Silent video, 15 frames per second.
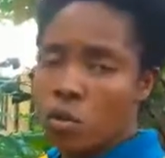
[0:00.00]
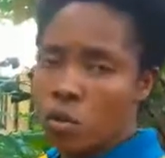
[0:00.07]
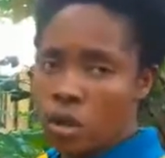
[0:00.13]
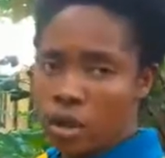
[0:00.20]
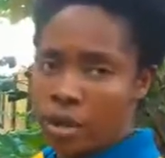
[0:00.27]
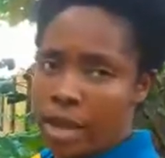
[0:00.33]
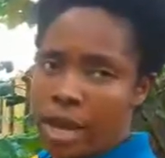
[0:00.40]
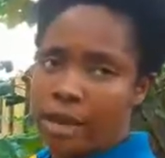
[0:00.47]

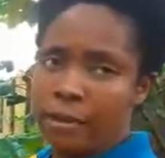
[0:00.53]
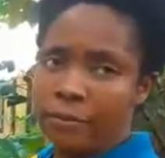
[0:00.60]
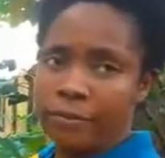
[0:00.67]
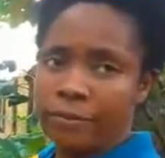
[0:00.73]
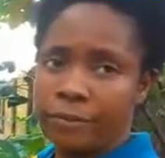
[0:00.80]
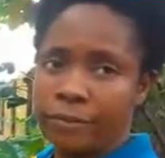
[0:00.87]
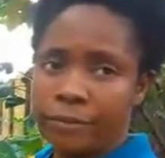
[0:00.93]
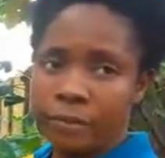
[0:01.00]
water.
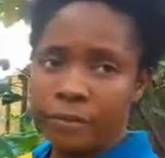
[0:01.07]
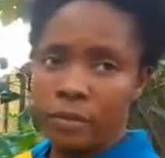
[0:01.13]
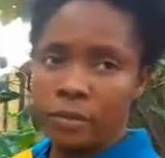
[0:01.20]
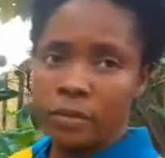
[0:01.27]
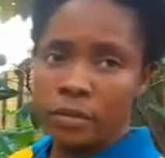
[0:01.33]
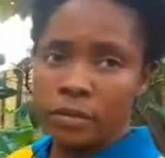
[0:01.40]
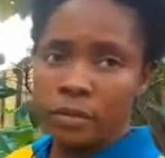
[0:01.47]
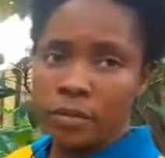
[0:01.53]

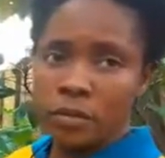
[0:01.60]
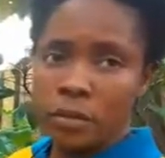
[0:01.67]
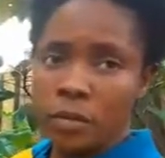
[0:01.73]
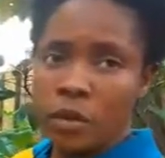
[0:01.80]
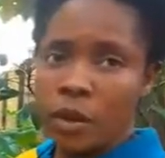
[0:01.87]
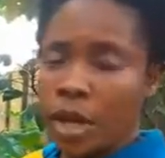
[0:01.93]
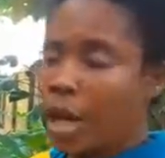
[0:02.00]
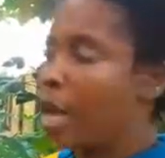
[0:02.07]

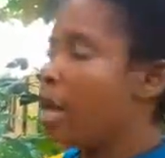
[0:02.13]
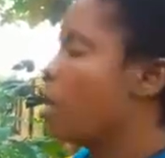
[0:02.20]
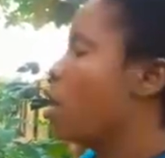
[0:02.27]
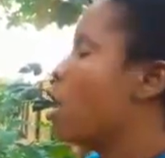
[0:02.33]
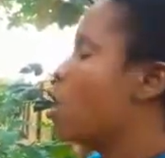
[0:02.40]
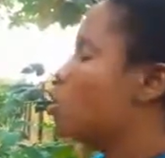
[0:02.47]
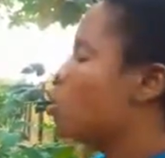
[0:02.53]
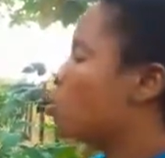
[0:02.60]
Okay,
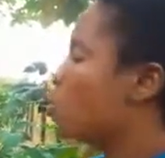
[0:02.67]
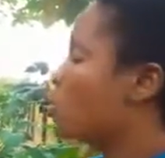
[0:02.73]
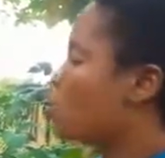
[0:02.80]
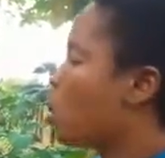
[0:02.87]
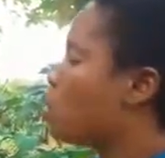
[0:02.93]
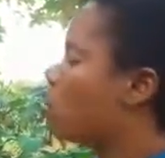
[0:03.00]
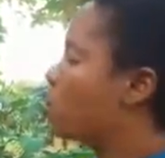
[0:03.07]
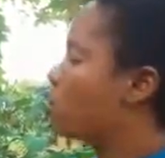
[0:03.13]

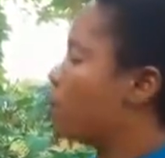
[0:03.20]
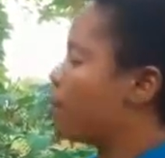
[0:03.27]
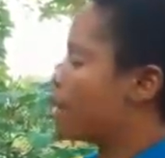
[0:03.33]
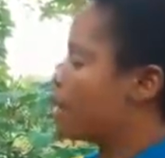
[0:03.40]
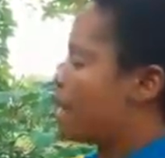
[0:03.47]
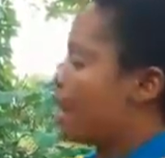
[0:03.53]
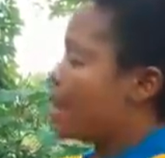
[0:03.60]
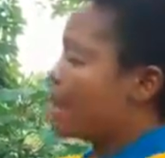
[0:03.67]
soak the
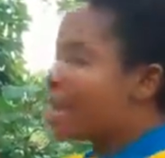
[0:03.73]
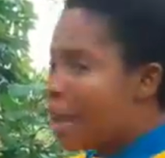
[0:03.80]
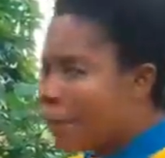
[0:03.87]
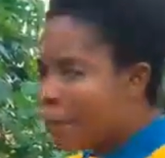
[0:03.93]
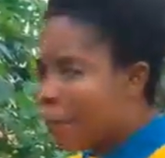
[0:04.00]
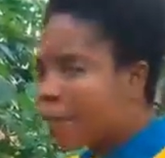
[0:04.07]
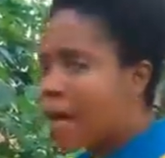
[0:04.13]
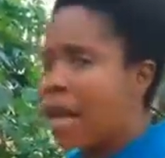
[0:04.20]
bitter
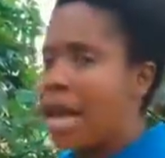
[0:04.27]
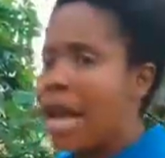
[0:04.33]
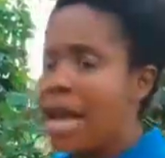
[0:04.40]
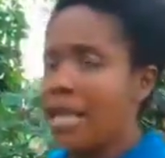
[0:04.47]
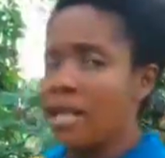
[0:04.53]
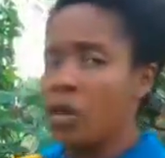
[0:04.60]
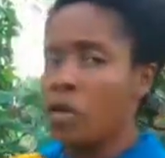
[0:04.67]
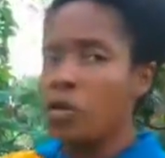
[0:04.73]
leaf
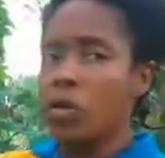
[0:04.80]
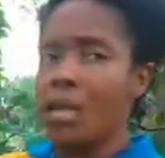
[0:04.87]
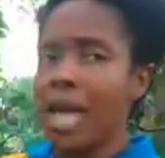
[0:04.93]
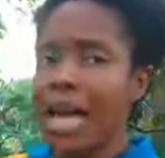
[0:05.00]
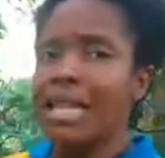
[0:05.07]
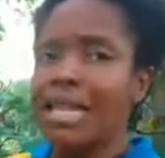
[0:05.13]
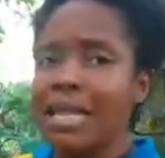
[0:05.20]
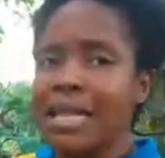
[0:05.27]
and the
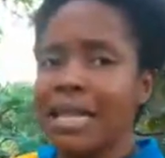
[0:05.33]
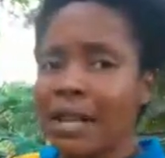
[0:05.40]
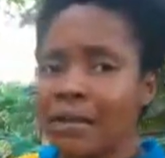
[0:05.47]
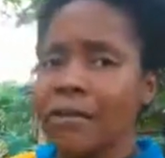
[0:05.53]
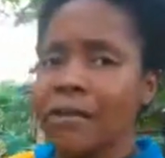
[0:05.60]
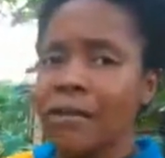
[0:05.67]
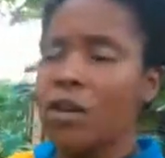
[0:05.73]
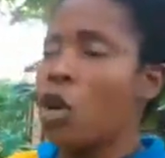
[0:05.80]
utazi
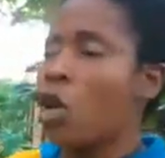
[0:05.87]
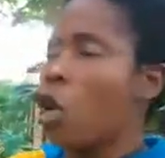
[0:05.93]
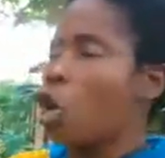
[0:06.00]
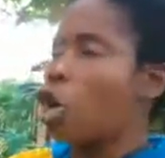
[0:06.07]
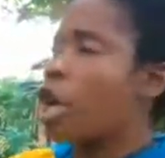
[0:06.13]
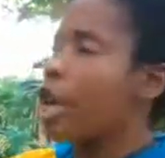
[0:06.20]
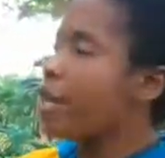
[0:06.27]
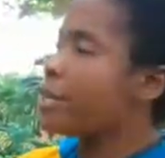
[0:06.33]
leaf
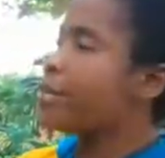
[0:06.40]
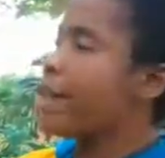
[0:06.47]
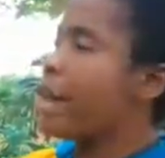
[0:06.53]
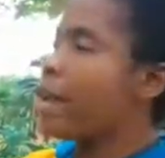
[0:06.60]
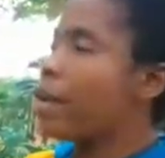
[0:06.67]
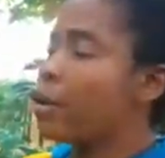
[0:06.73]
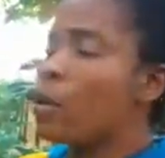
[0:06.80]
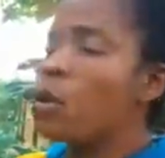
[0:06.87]

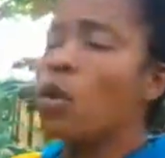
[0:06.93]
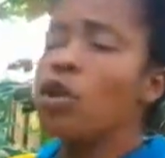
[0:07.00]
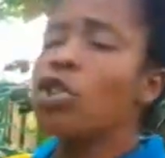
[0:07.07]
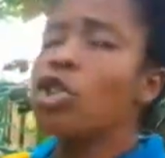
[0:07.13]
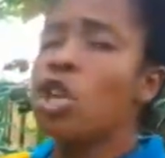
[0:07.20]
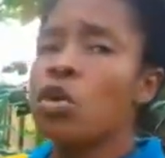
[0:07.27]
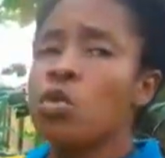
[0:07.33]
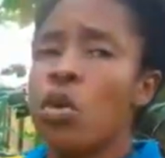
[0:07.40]
inside the
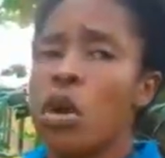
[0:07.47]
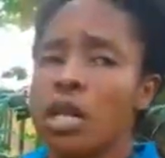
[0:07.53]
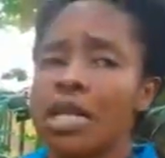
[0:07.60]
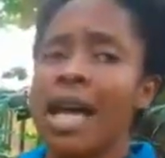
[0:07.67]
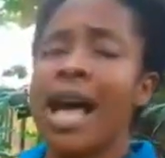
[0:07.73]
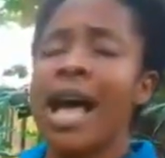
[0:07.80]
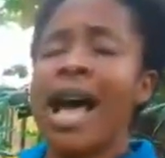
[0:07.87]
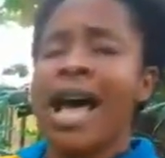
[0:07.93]
coconut
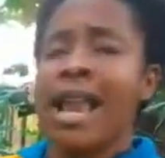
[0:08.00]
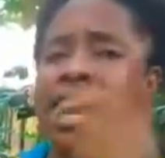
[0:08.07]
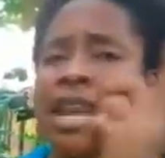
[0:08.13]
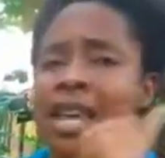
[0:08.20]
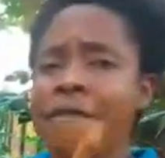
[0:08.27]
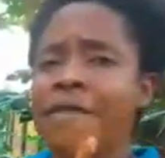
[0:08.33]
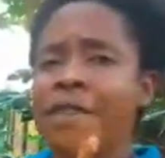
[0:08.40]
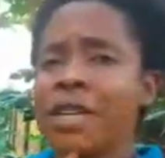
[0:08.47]
water.
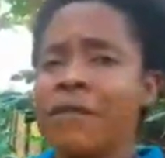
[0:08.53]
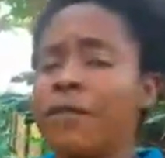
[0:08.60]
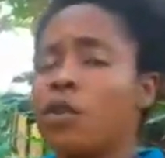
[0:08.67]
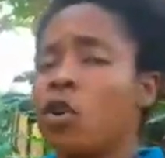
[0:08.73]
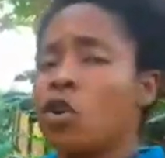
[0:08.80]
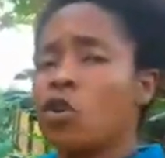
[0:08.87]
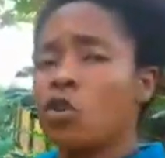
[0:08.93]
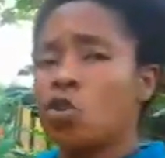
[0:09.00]
Leave it
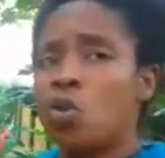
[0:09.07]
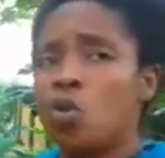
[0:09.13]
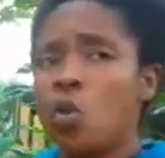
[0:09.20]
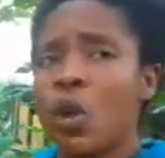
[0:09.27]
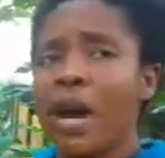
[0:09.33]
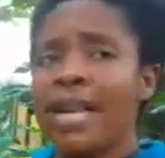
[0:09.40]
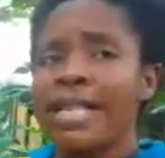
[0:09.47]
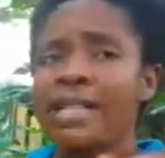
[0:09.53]
for
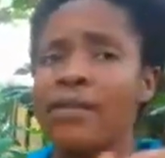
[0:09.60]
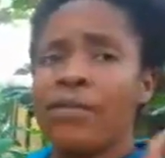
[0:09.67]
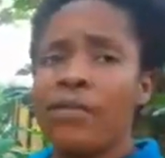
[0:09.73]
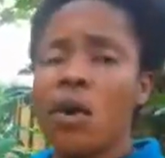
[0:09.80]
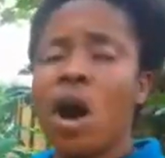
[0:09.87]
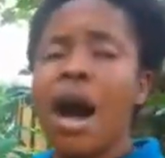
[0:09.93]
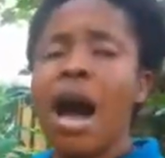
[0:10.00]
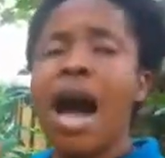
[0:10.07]

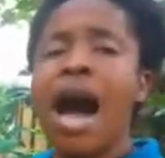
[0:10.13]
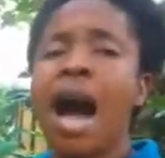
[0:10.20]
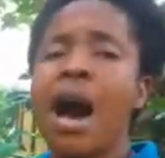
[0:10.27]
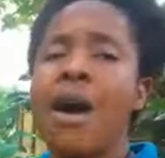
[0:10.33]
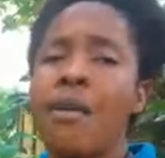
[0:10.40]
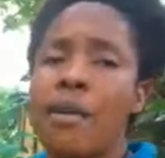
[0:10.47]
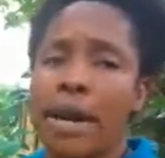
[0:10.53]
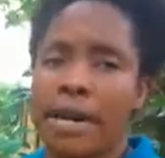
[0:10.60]
24
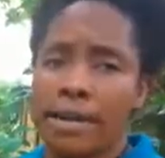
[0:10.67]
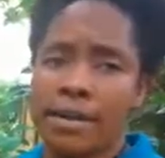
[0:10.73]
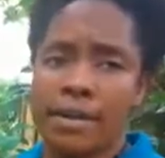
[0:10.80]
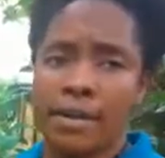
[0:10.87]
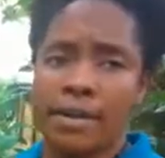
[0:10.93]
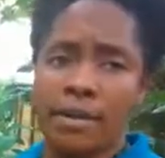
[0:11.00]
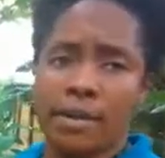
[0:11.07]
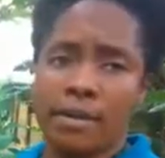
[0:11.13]

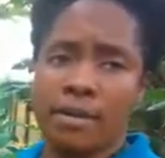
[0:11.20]
hours.